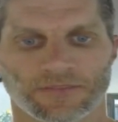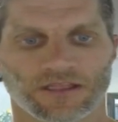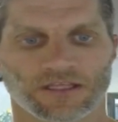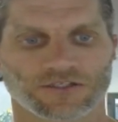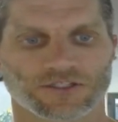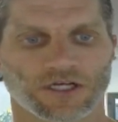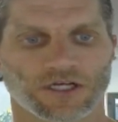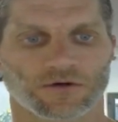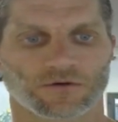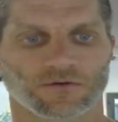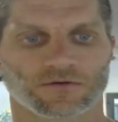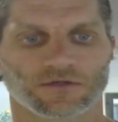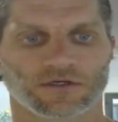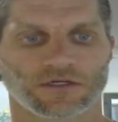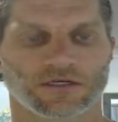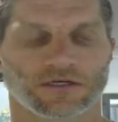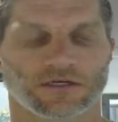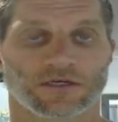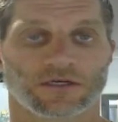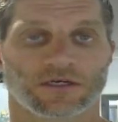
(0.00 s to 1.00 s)
So
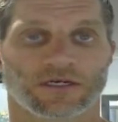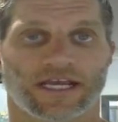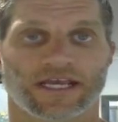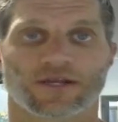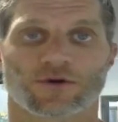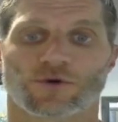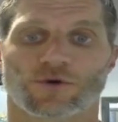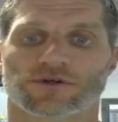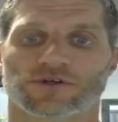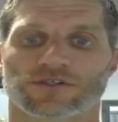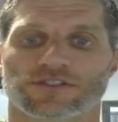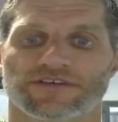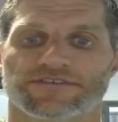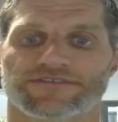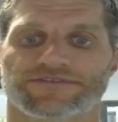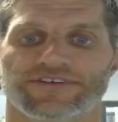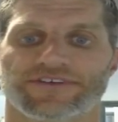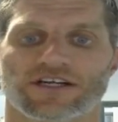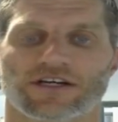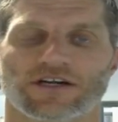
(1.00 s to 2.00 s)
in order to
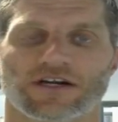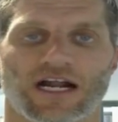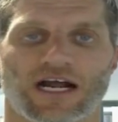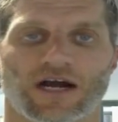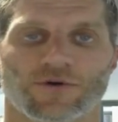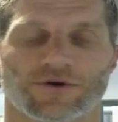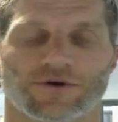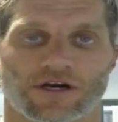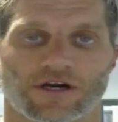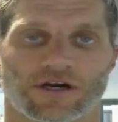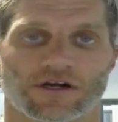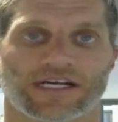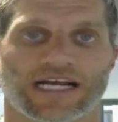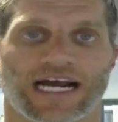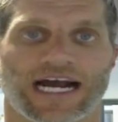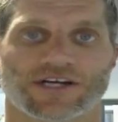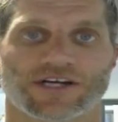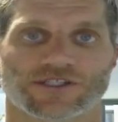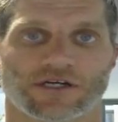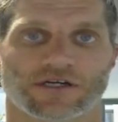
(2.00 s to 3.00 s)
figure out what our
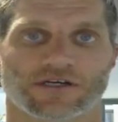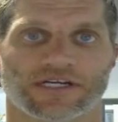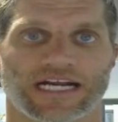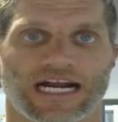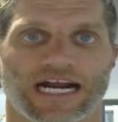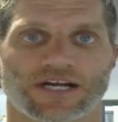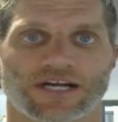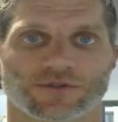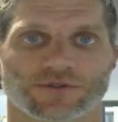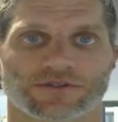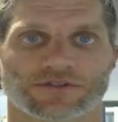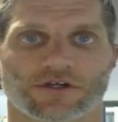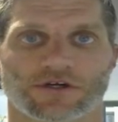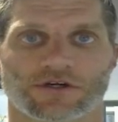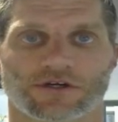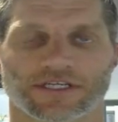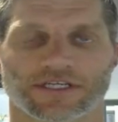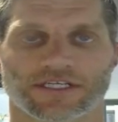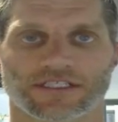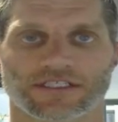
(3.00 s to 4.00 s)
cash on cash
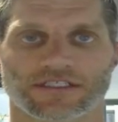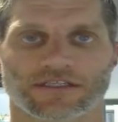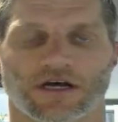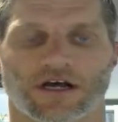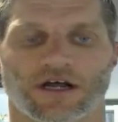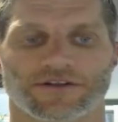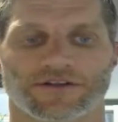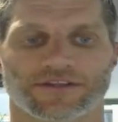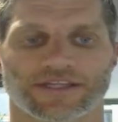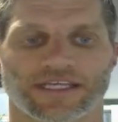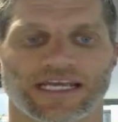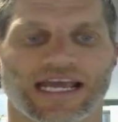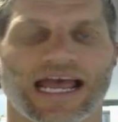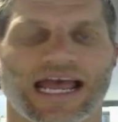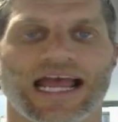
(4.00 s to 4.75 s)
return is on the